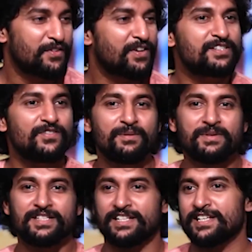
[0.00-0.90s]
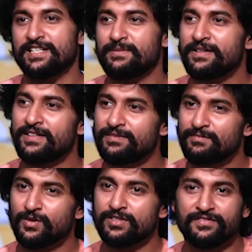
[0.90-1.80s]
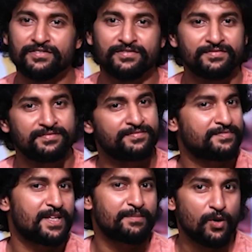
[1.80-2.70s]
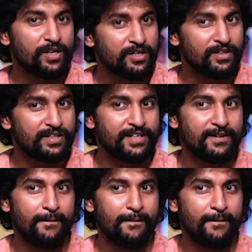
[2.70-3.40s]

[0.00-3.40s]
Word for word: My first film is Ashtachamma and most of them know it already.